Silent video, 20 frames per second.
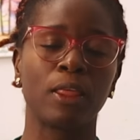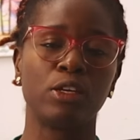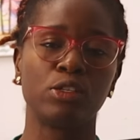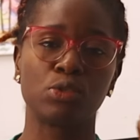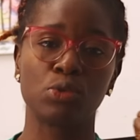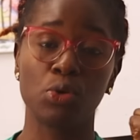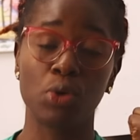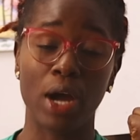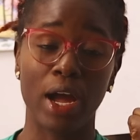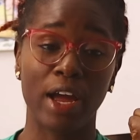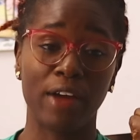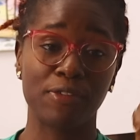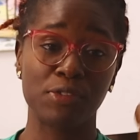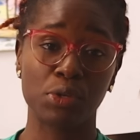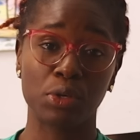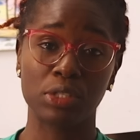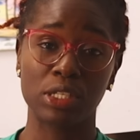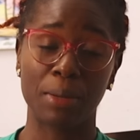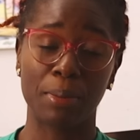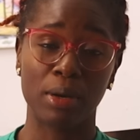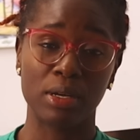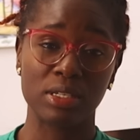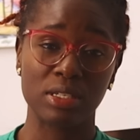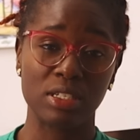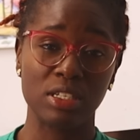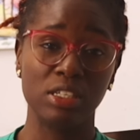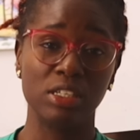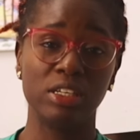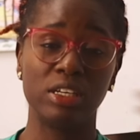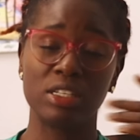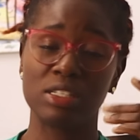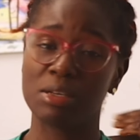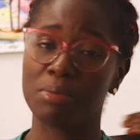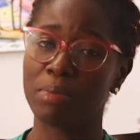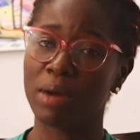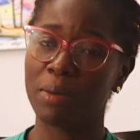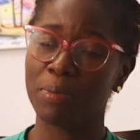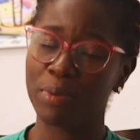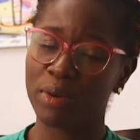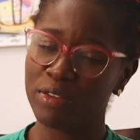So I have talked about CES
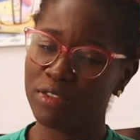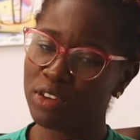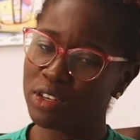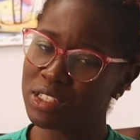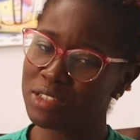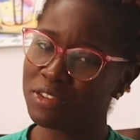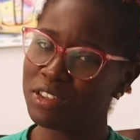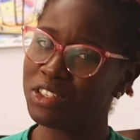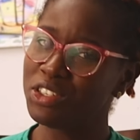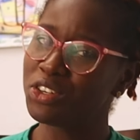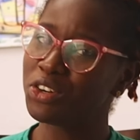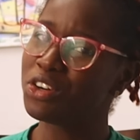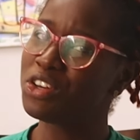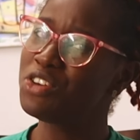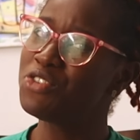in my previous video.